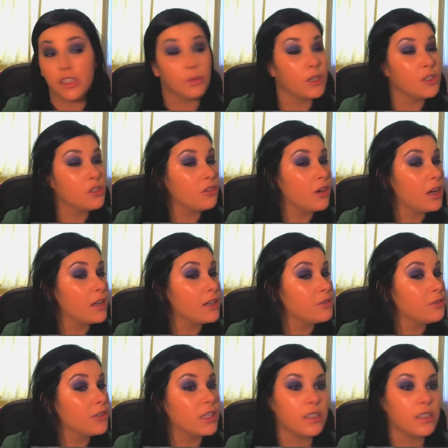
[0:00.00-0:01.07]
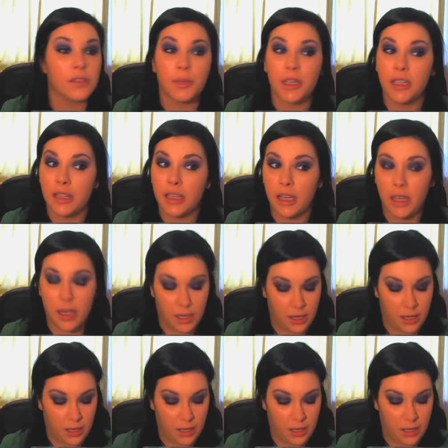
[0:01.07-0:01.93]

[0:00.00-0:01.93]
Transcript: You want your eyes really to be the